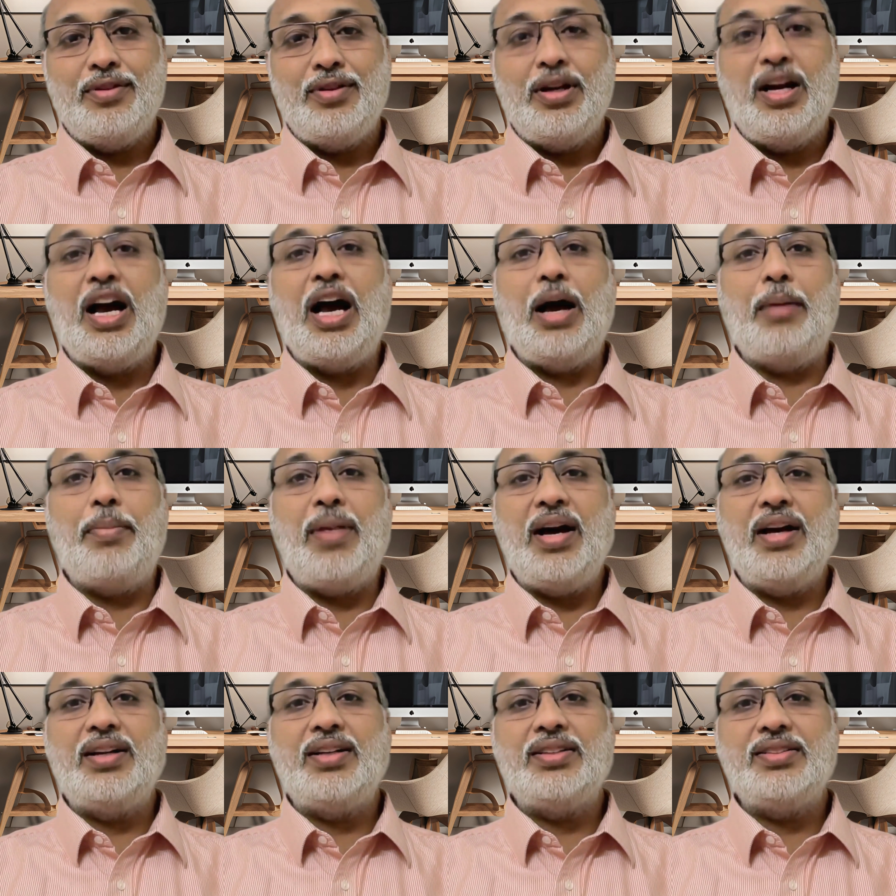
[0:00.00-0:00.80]

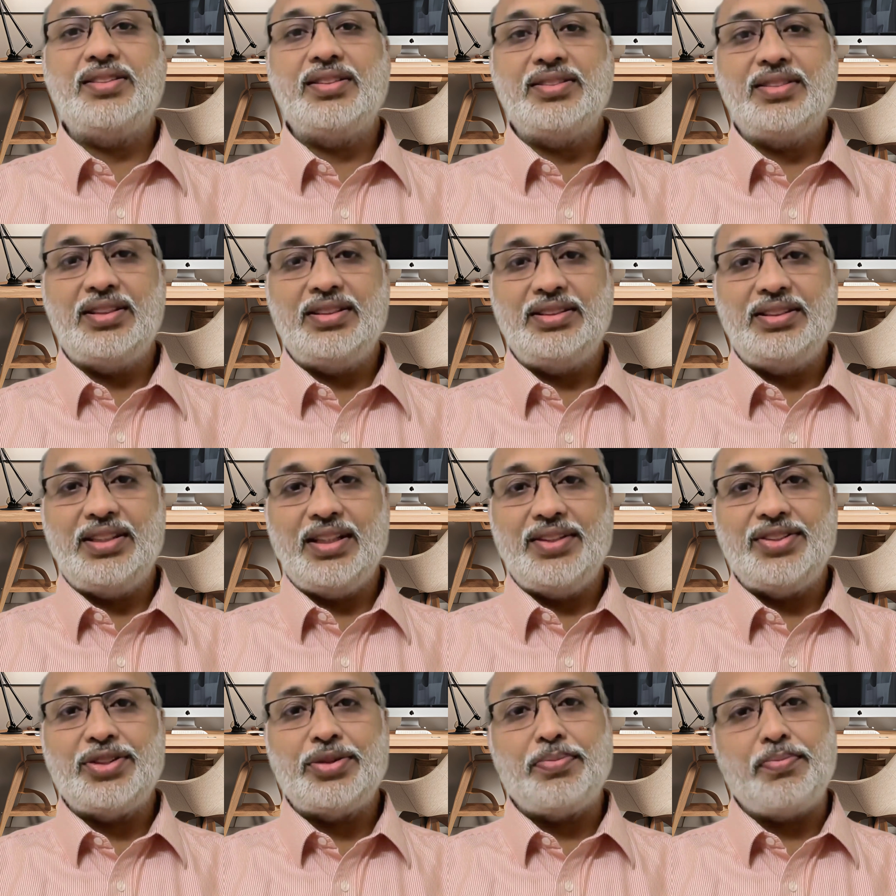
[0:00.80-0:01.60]
Abacus isn't
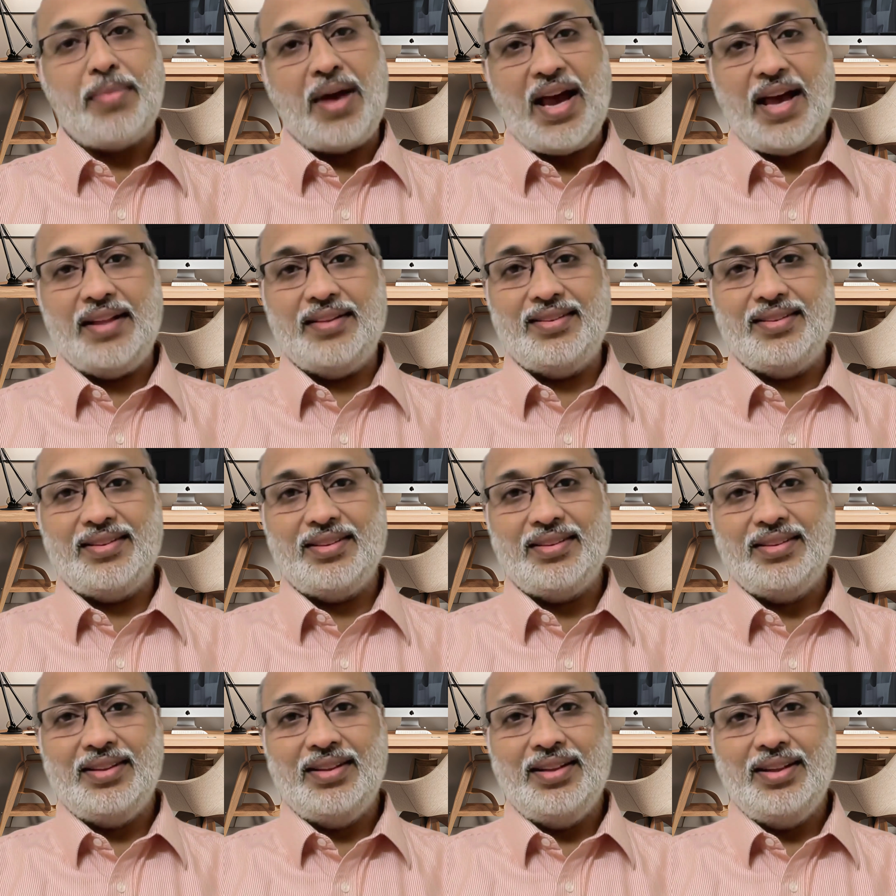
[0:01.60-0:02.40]
just math,
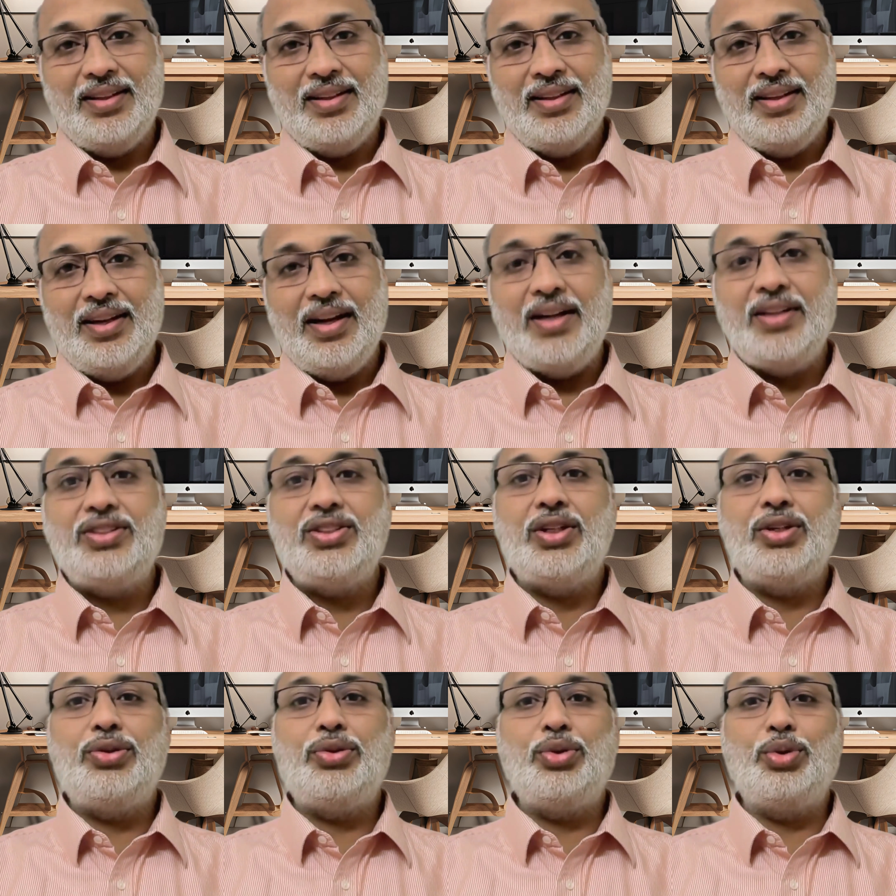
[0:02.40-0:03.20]
it's a
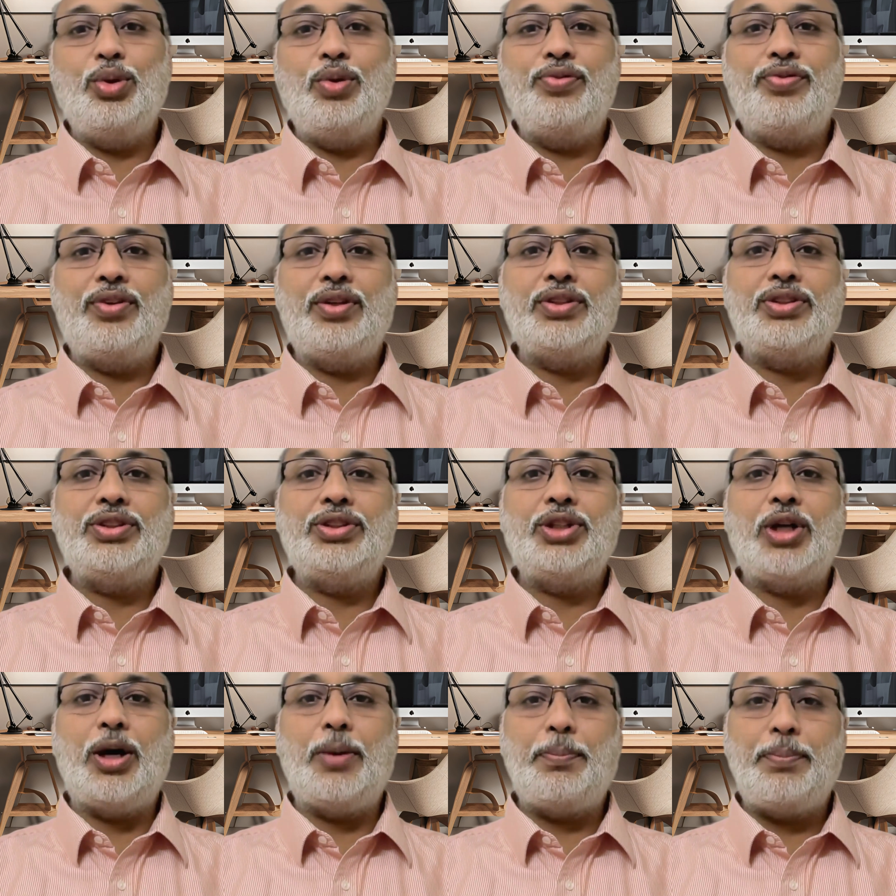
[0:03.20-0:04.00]
tool for
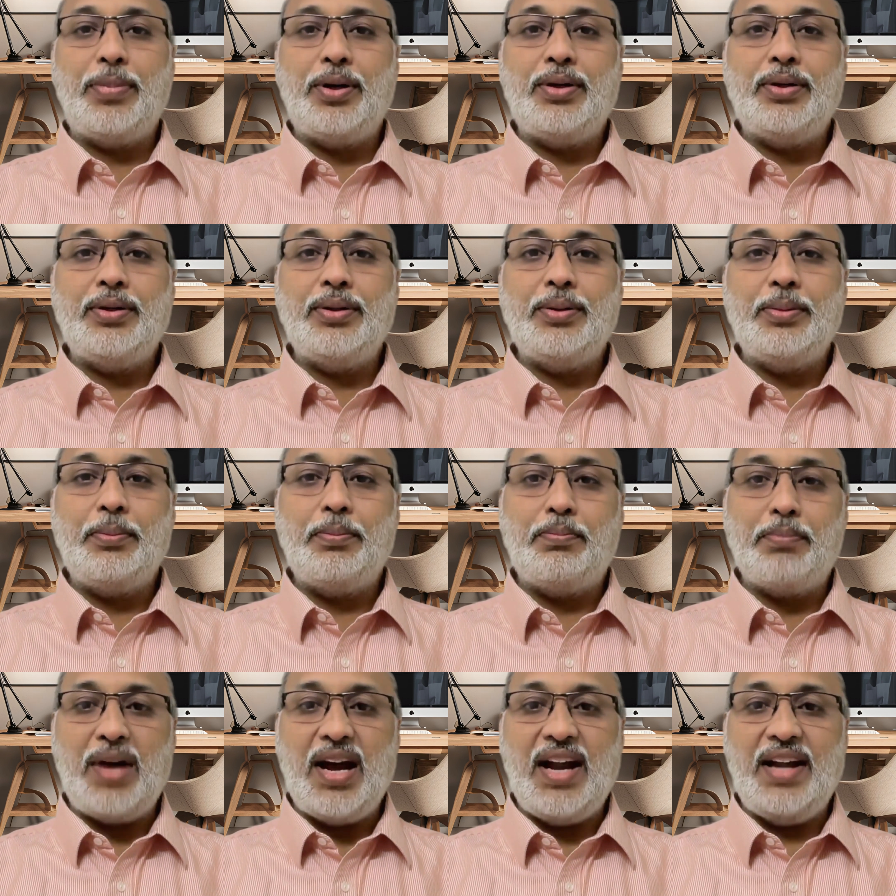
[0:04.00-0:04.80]
sharper
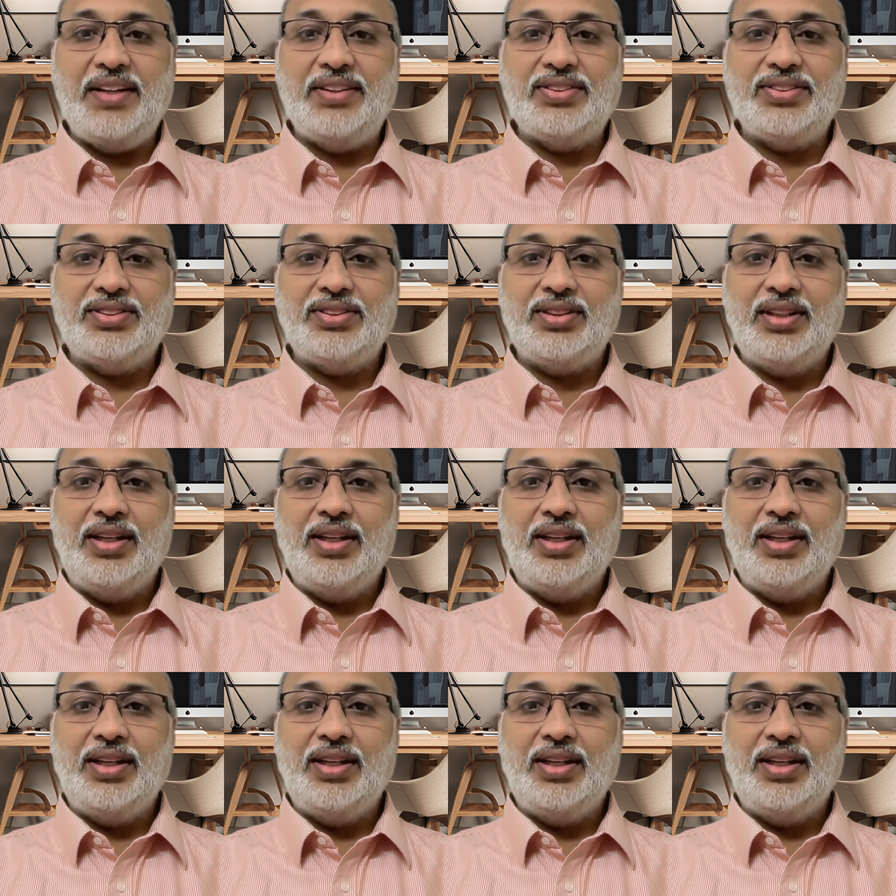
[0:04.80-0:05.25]
minds.